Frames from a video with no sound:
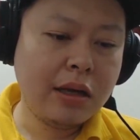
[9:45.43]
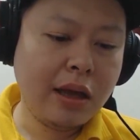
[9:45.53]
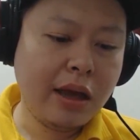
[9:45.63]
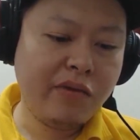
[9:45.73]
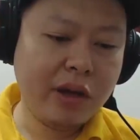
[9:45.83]
Not
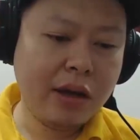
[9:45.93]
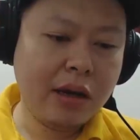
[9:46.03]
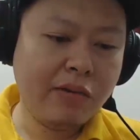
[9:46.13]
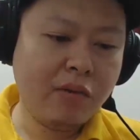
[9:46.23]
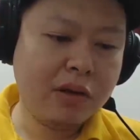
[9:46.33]
having
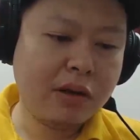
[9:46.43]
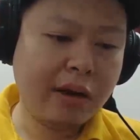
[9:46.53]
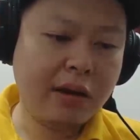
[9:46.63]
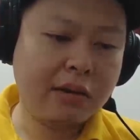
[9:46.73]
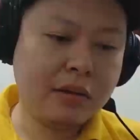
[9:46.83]
enough water
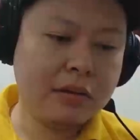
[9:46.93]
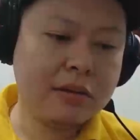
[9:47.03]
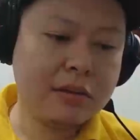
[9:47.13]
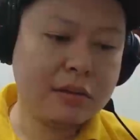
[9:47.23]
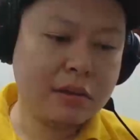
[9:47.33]

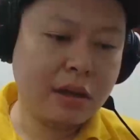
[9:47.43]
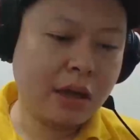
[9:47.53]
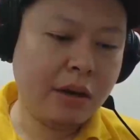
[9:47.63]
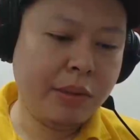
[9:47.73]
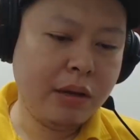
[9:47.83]
characters
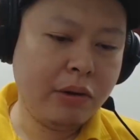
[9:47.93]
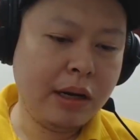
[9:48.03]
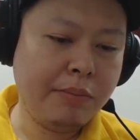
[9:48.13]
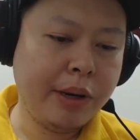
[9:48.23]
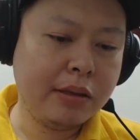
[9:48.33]
can be a
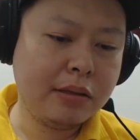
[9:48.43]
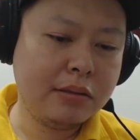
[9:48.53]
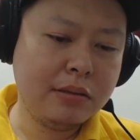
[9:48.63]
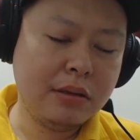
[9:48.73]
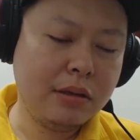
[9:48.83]
really bad
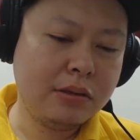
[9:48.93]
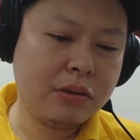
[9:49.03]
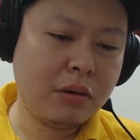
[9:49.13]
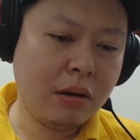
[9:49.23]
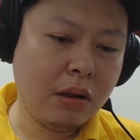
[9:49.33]

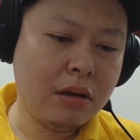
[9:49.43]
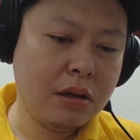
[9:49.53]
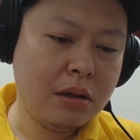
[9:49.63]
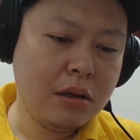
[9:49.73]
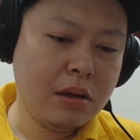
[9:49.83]
troll
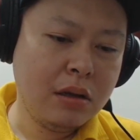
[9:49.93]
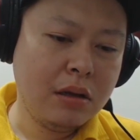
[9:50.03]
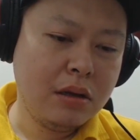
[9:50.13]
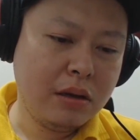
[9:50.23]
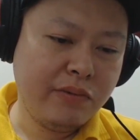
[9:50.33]

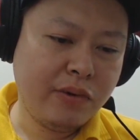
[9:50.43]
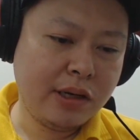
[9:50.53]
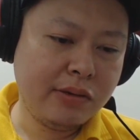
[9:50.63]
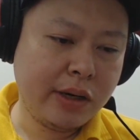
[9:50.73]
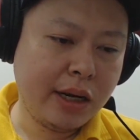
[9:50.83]

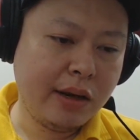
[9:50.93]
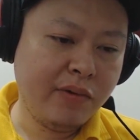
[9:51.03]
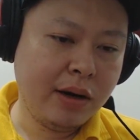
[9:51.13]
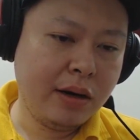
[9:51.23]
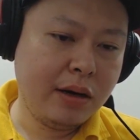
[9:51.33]
for this ranking
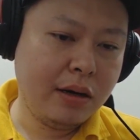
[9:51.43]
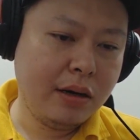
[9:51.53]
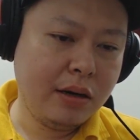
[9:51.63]
event.